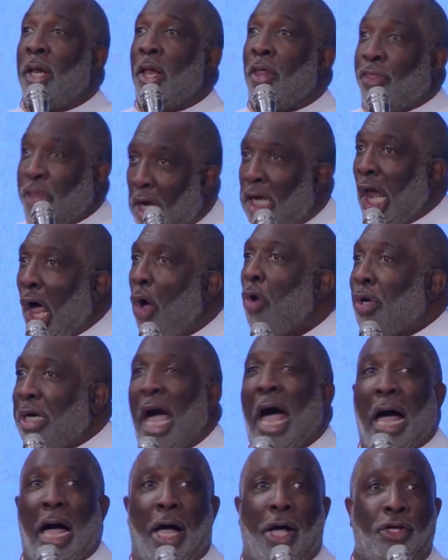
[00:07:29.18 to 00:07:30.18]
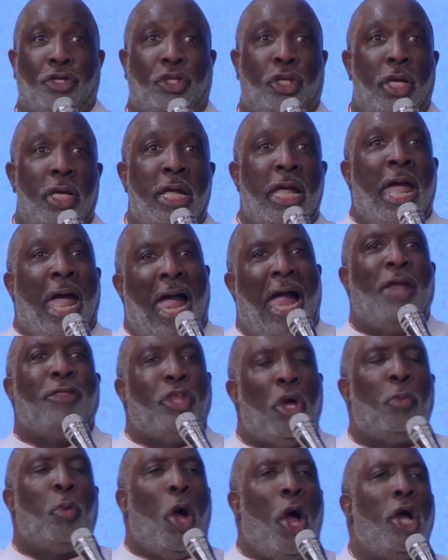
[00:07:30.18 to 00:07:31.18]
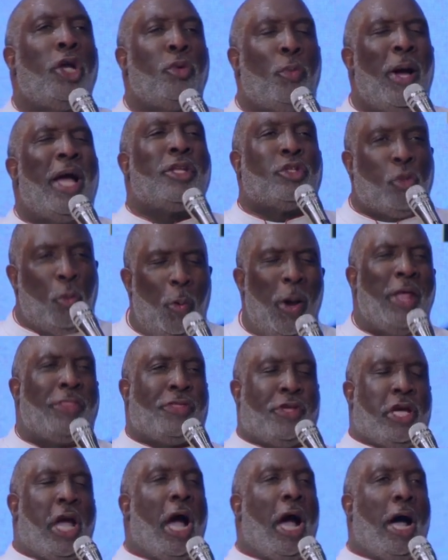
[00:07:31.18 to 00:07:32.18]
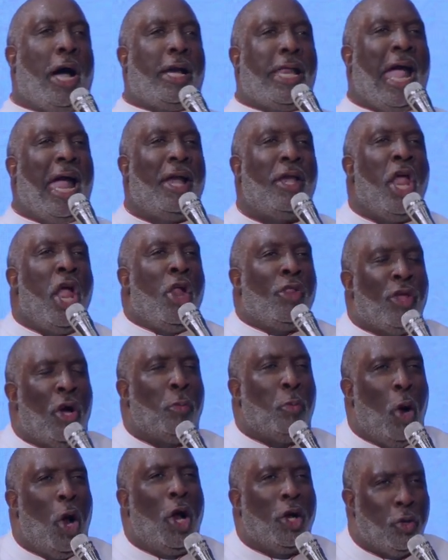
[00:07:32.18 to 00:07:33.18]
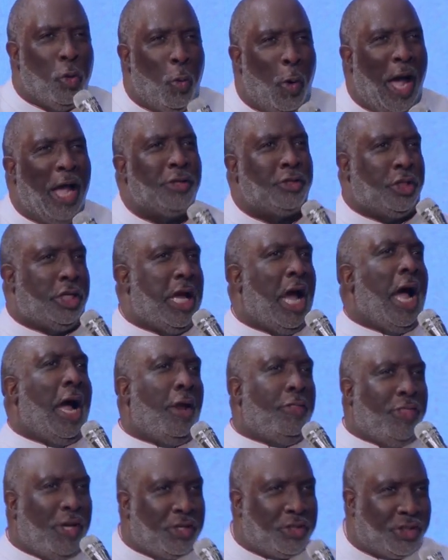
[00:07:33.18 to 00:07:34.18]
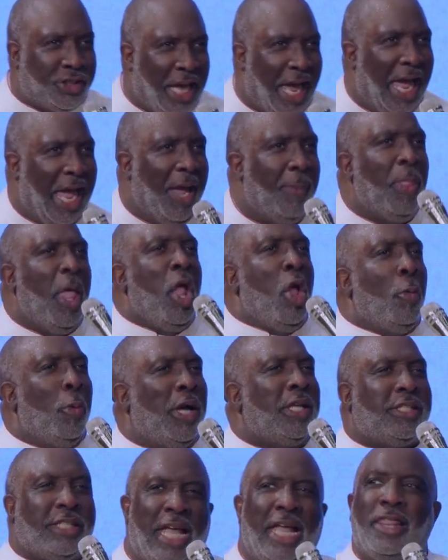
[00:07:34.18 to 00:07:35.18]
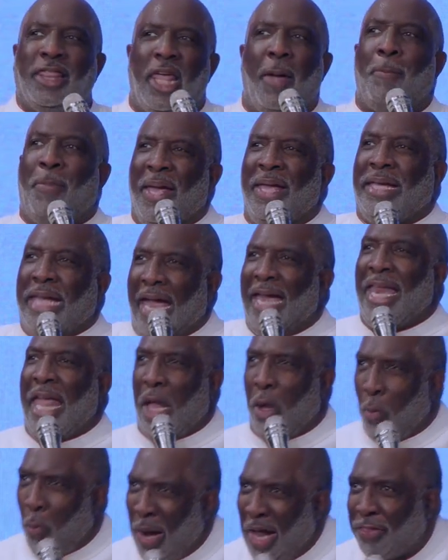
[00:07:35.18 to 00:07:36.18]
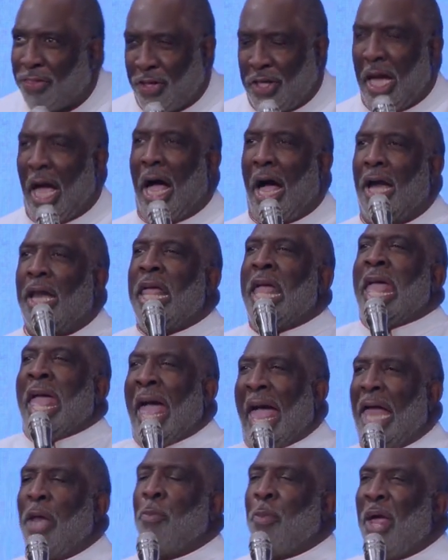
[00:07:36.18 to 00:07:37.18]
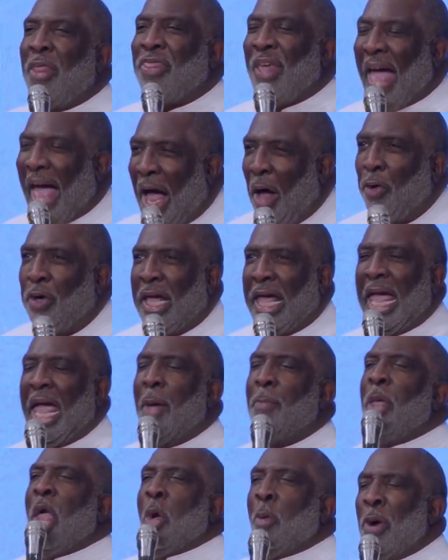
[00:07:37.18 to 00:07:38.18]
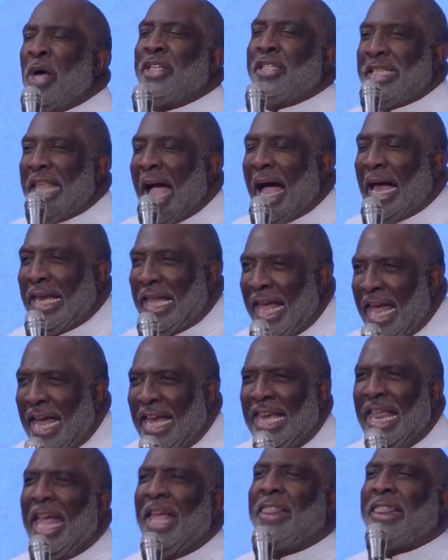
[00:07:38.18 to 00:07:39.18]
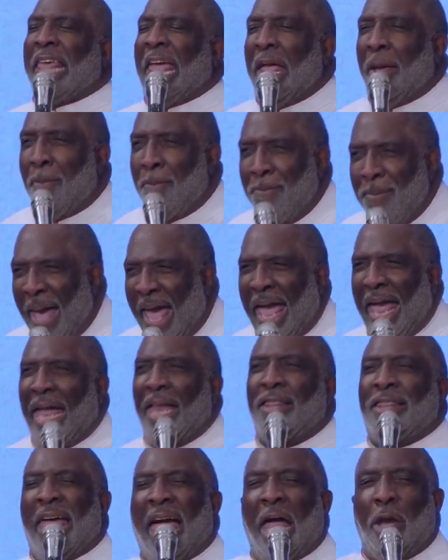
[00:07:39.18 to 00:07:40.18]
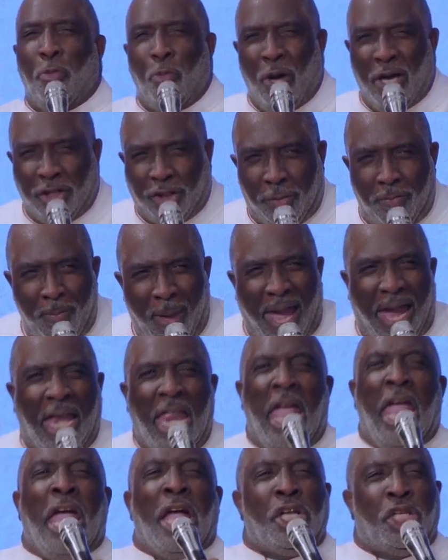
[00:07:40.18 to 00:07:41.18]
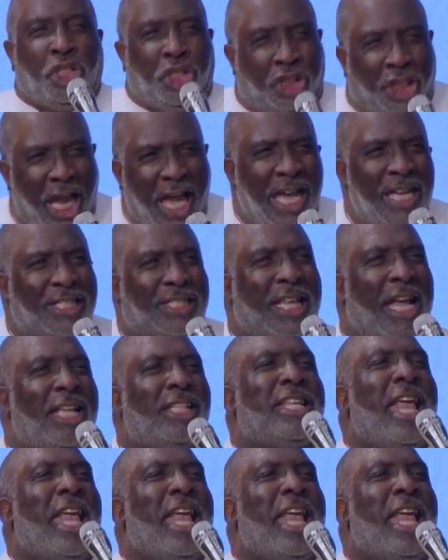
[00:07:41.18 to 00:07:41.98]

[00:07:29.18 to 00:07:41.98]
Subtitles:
the Logos. And the Word was with God, and the Word was God. The same was in the beginning with God, and without him was not anything made that was made. Jesus